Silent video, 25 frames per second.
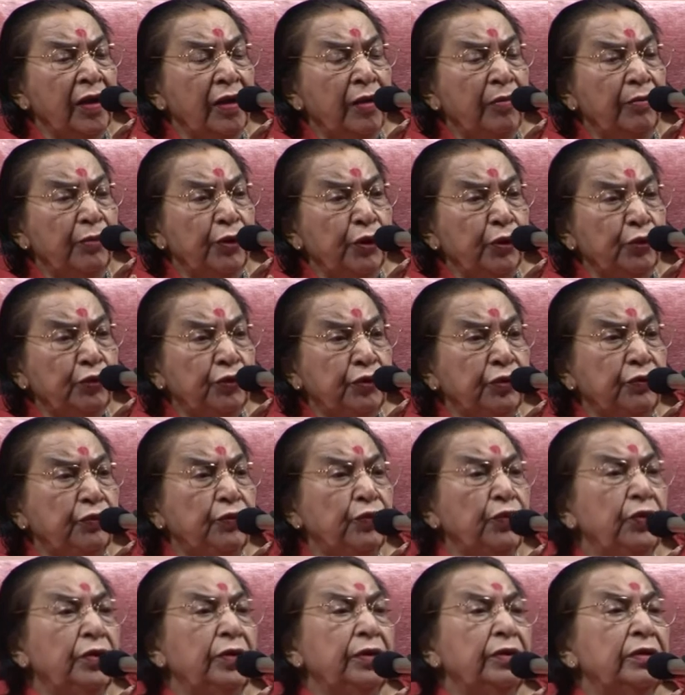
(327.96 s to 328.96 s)

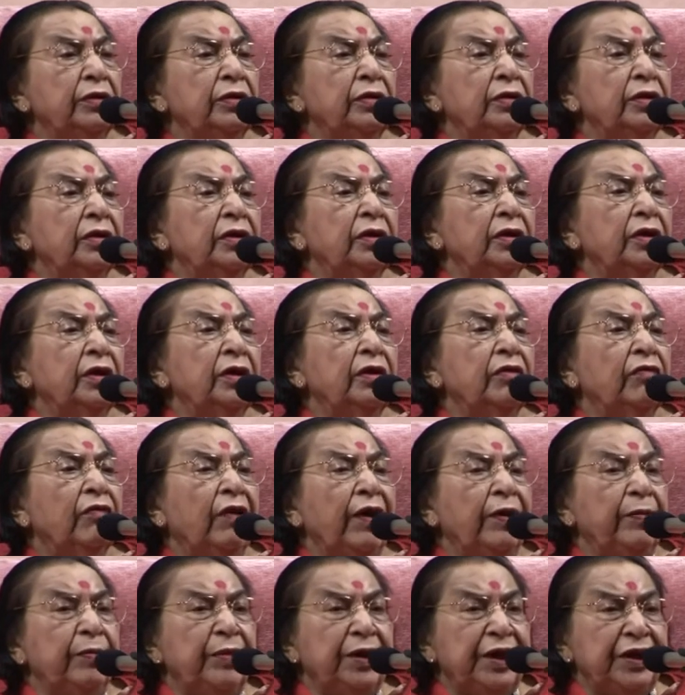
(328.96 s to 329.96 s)
beautiful
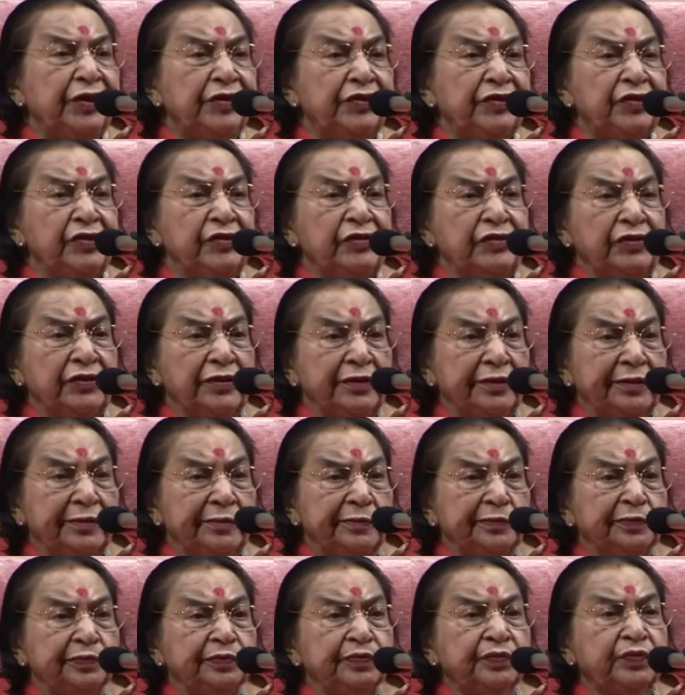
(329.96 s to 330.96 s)
vibrations
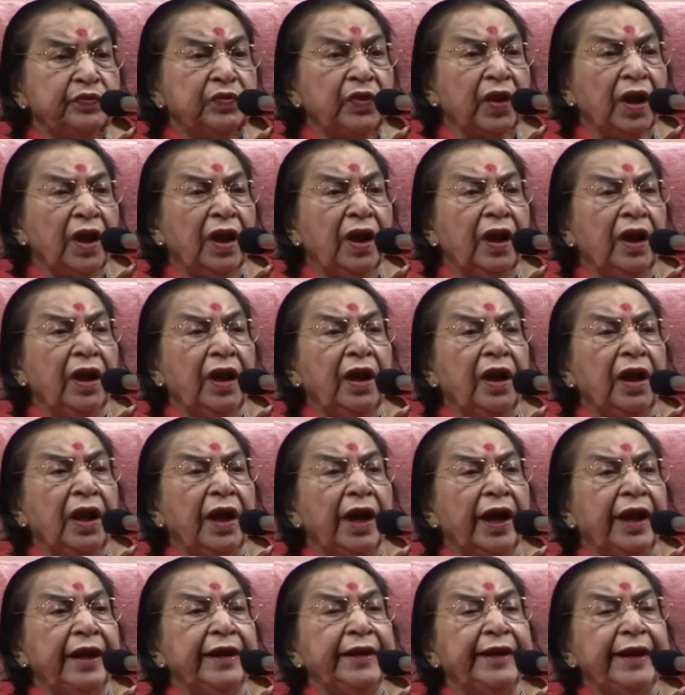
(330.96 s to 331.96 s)

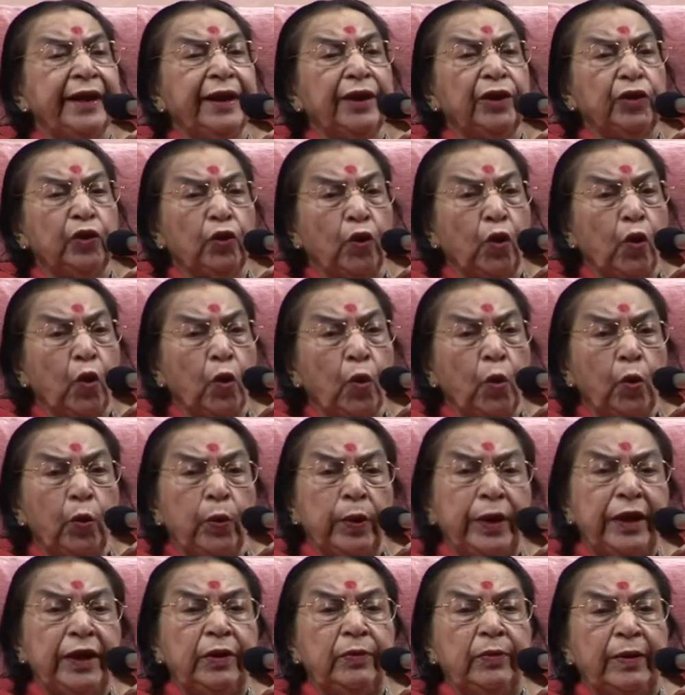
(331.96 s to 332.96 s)
and they grow
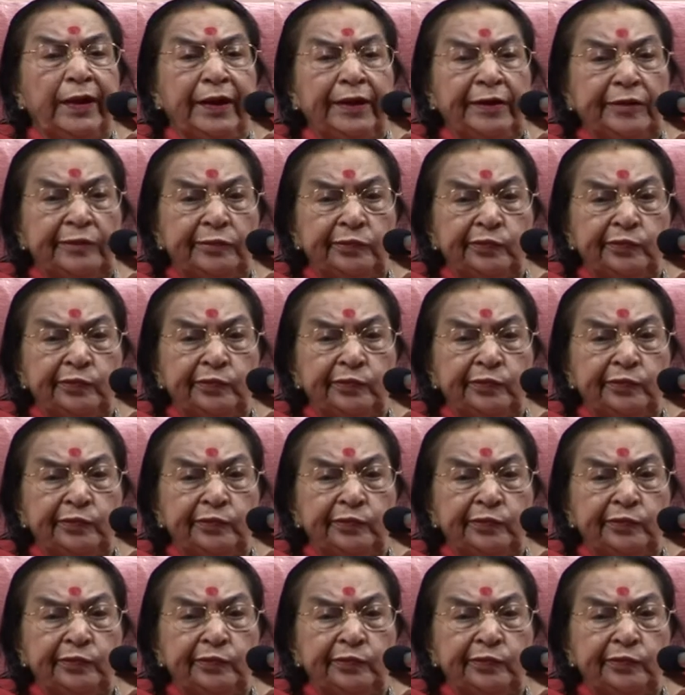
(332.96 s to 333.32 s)
very well.